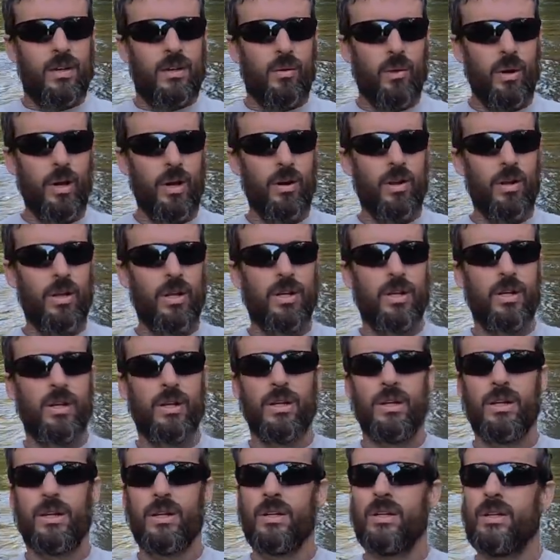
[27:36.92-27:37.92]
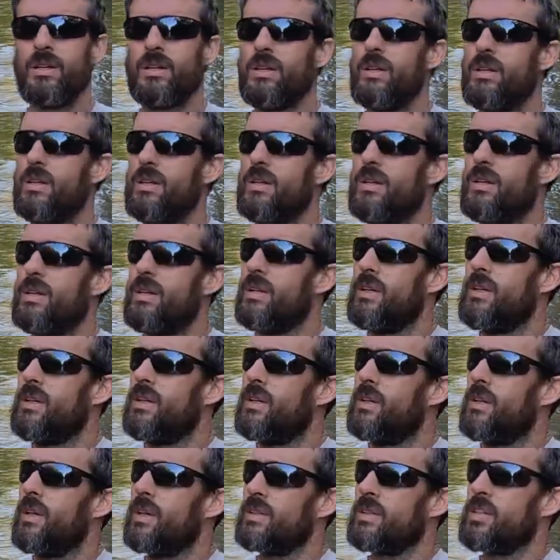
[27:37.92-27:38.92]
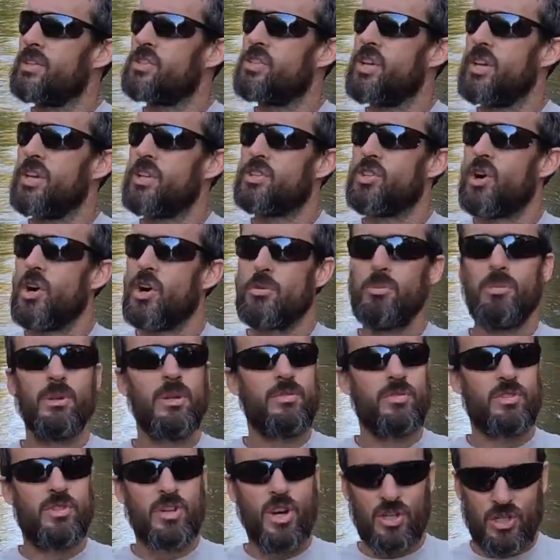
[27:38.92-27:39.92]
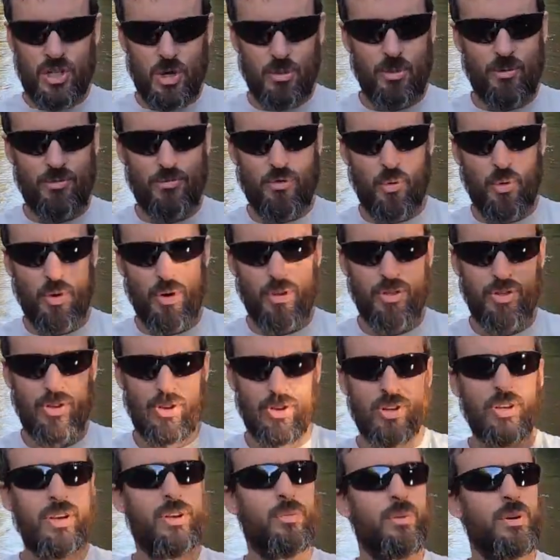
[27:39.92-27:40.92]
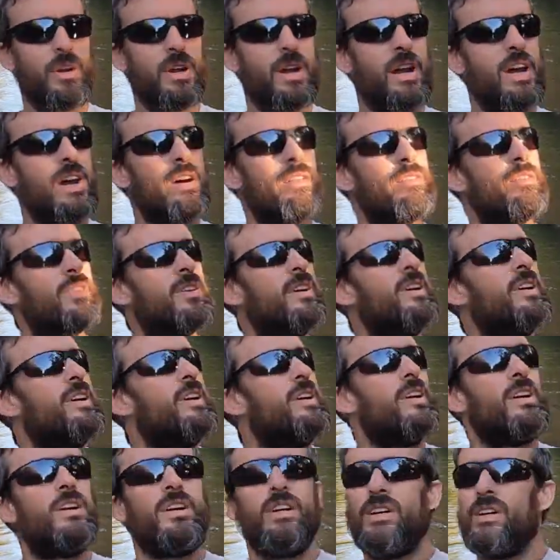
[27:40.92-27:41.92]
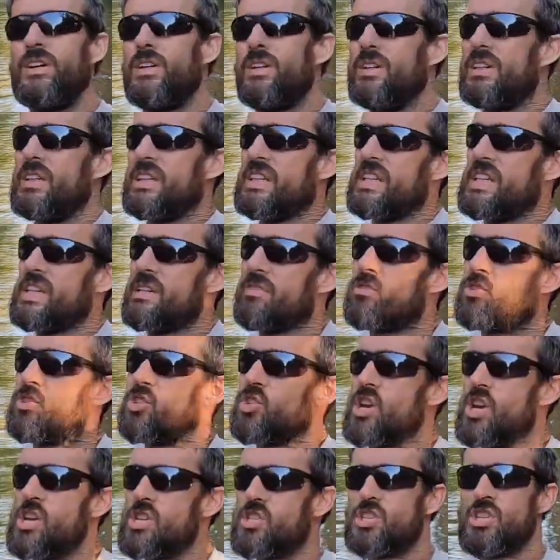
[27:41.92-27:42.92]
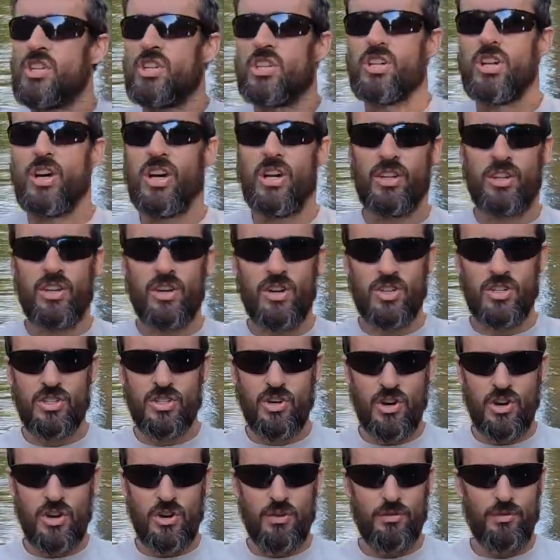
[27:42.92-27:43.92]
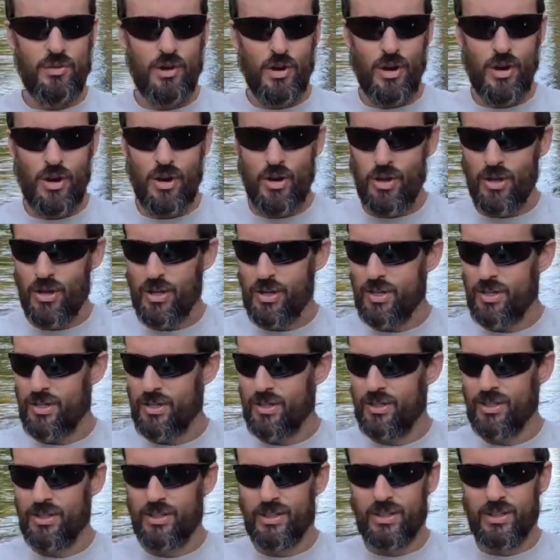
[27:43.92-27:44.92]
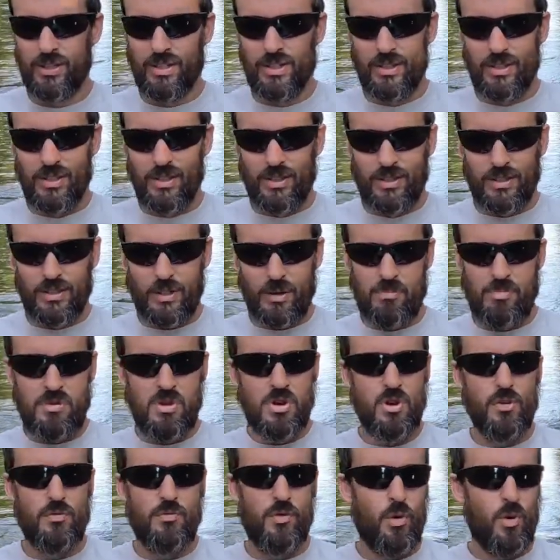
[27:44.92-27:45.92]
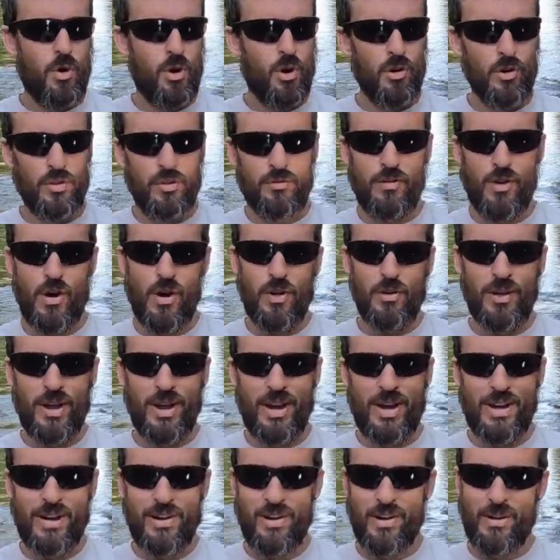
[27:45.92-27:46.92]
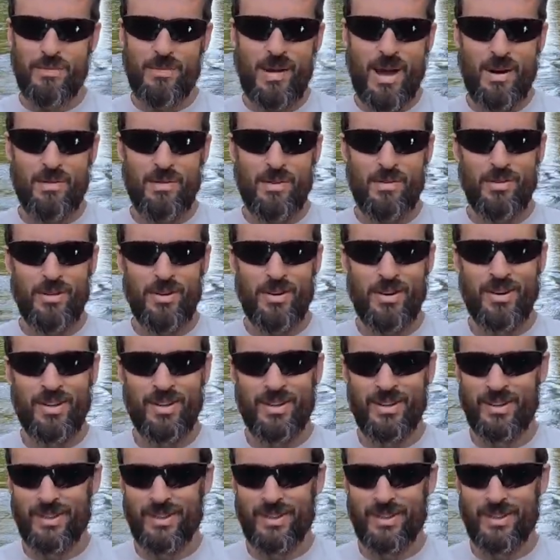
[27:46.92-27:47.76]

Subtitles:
Well, like I said, it's hard to believe it's October 4th, and we have leaves changing color and starting to fall. A beautiful early fall day here on the Mad River.